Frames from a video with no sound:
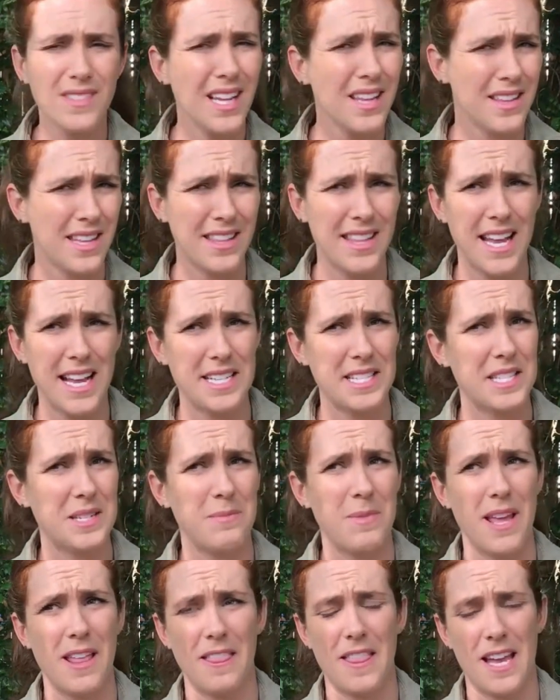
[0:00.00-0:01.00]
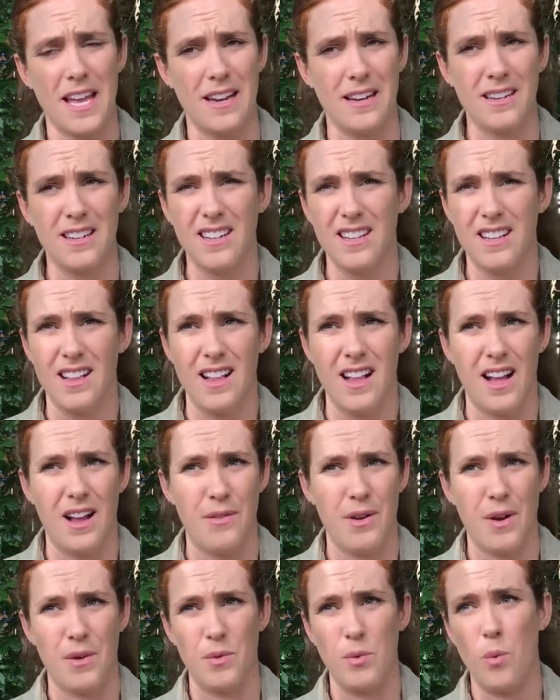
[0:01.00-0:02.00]
I think they estimate that
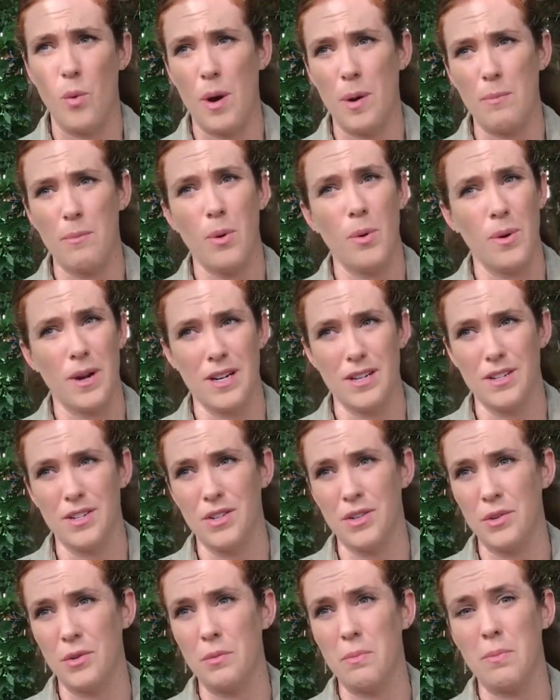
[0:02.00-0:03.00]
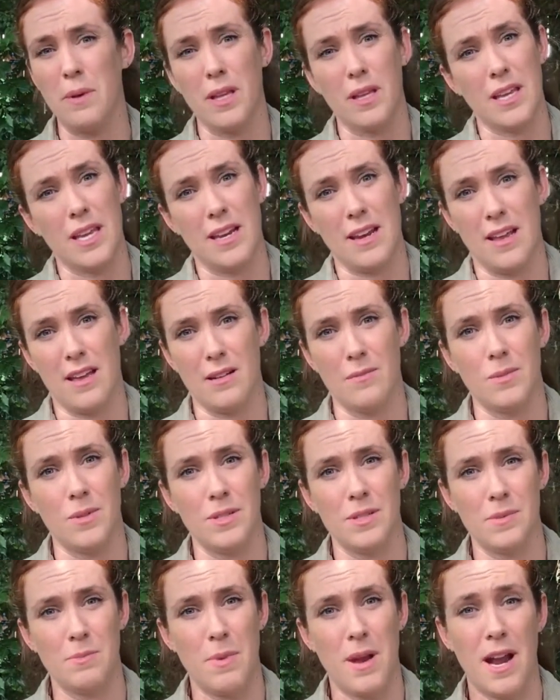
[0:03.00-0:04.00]
around 1.2 billion
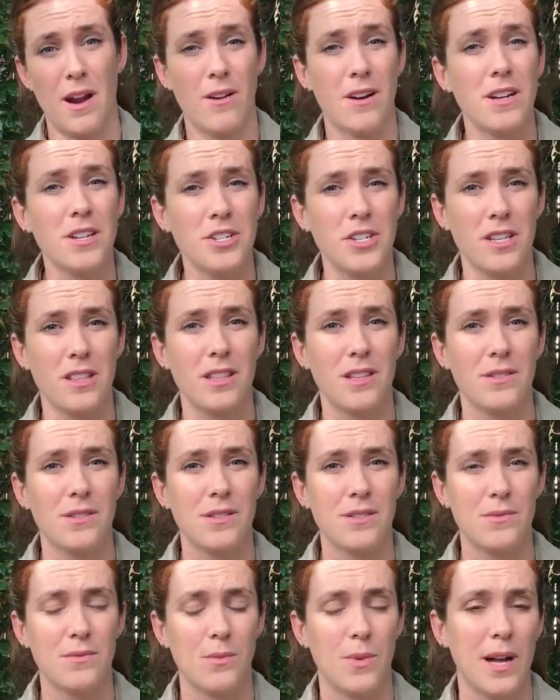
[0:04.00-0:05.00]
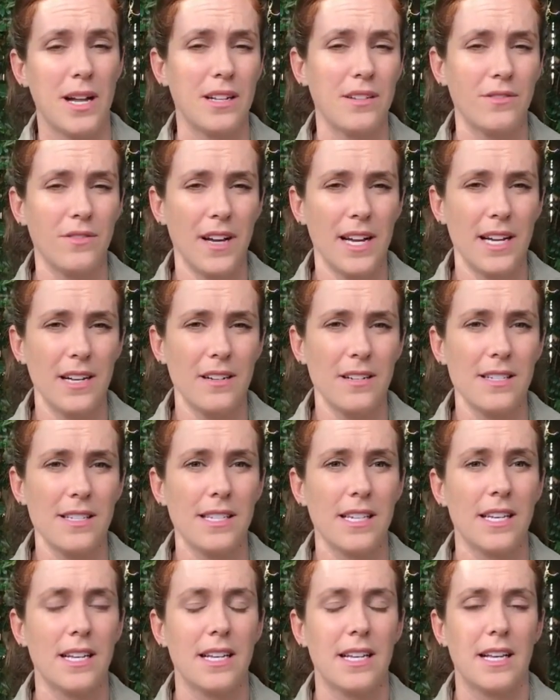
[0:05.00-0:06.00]
animals perished in those
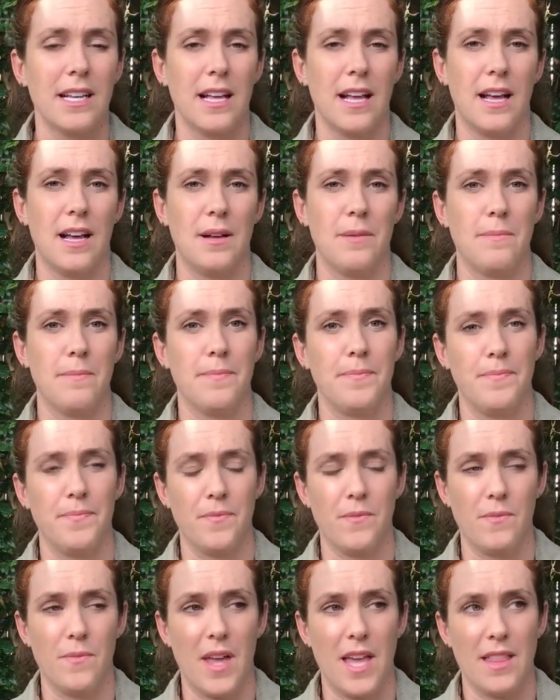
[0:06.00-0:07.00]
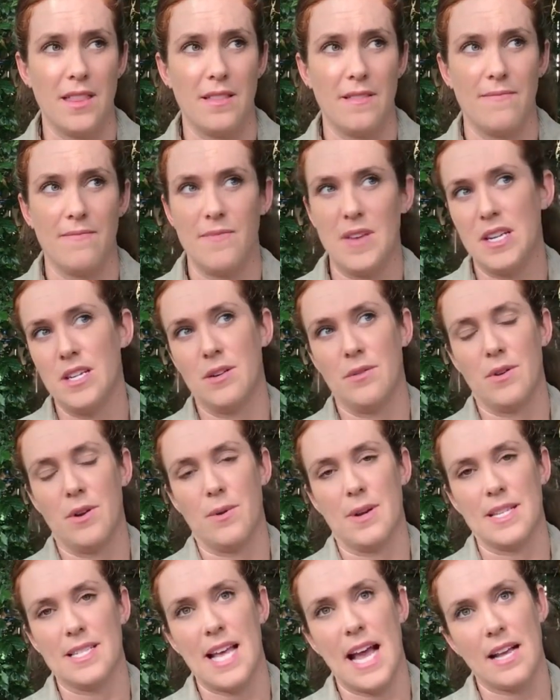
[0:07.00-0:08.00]
wildfires, and they don't
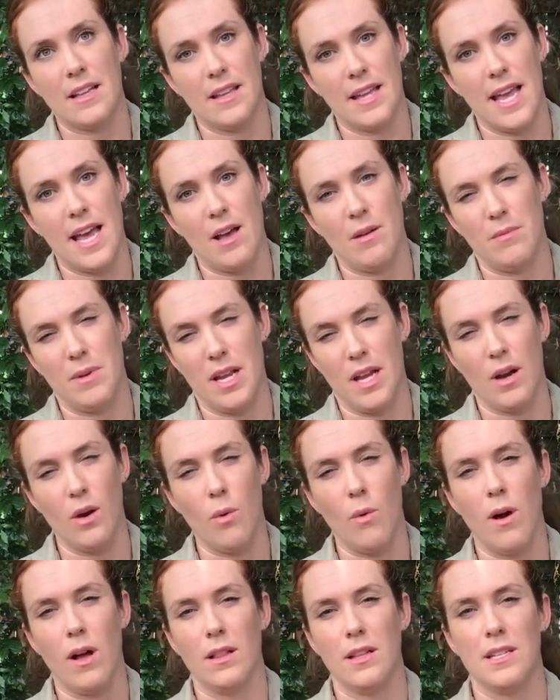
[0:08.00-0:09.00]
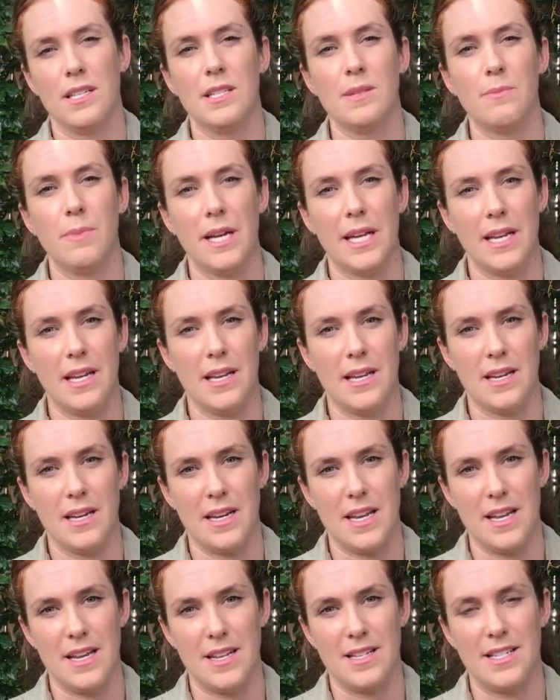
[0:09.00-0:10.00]
know exactly how many koalas, but
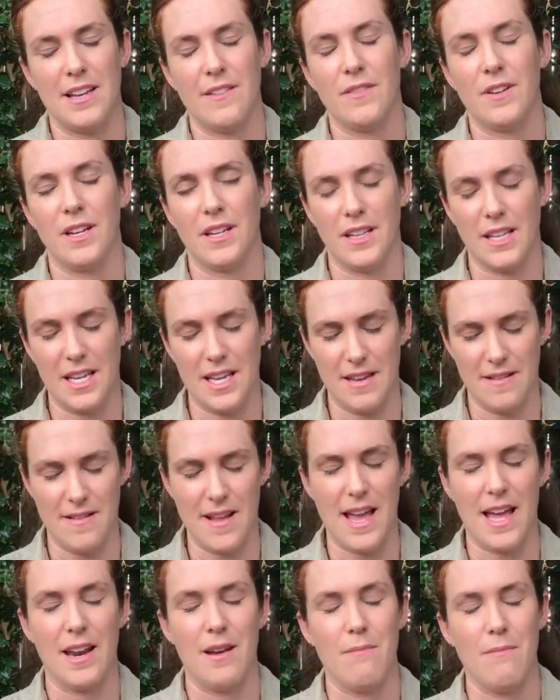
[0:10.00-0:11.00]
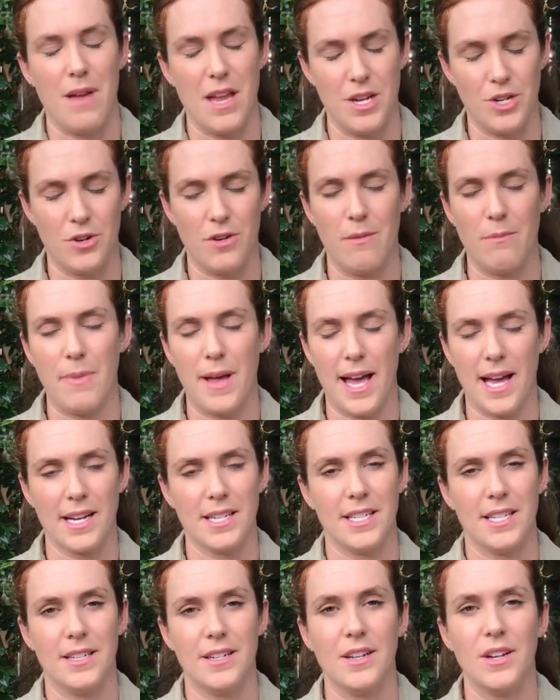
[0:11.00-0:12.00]
it definitely had a major
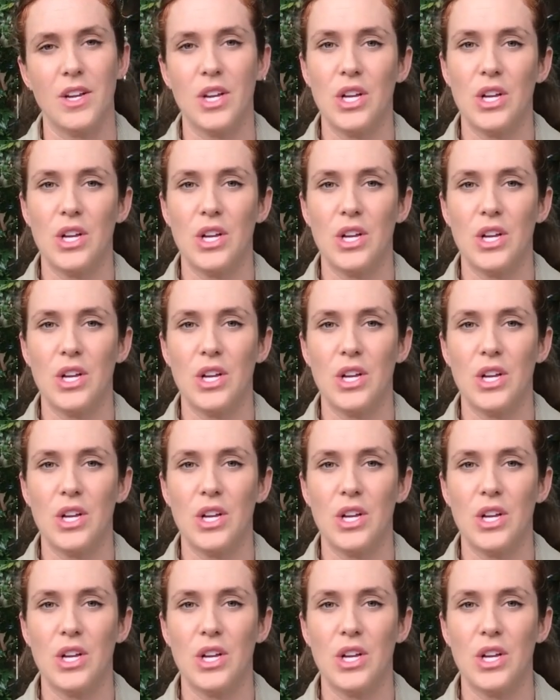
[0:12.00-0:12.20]
impact, and